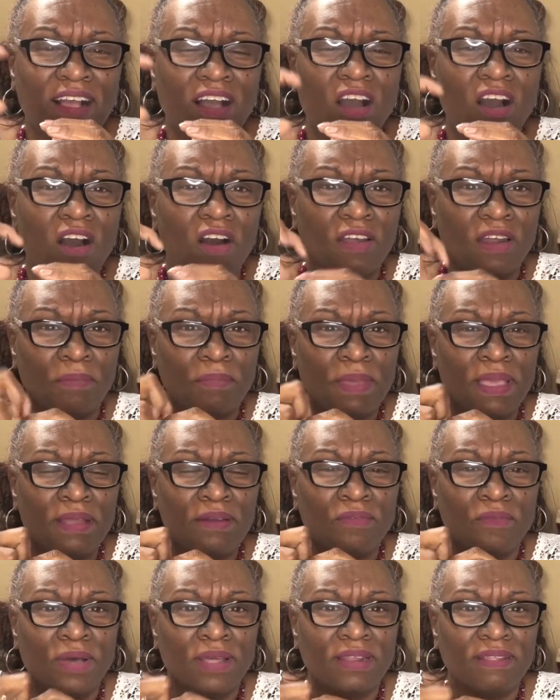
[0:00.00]
caught up
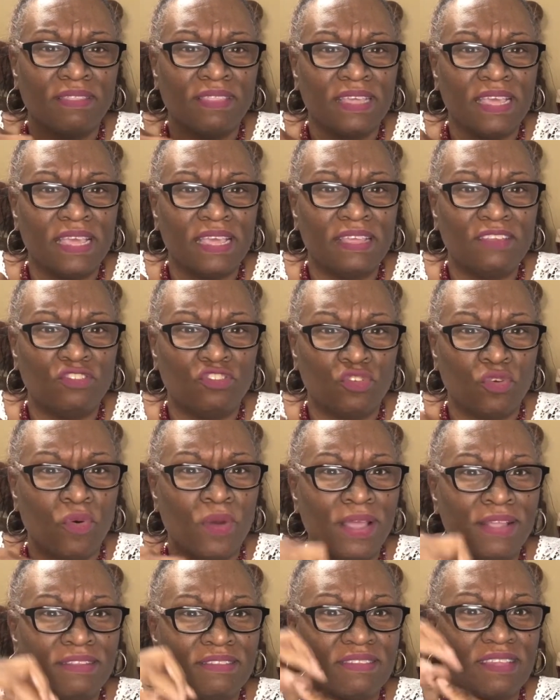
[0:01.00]
in one of the
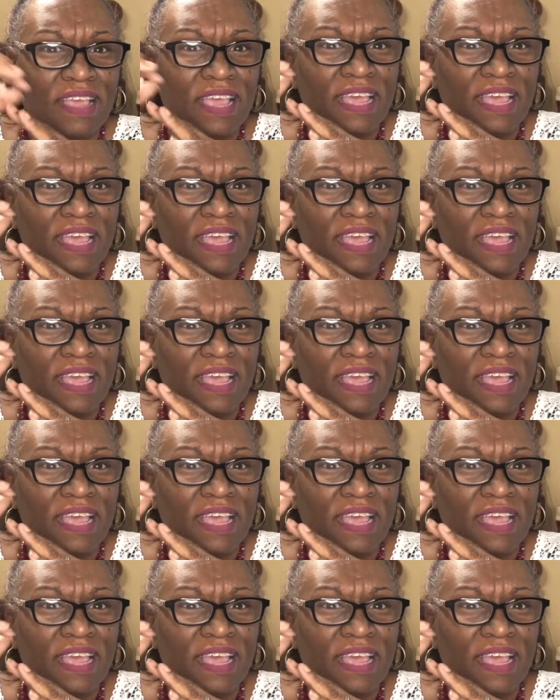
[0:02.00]
joints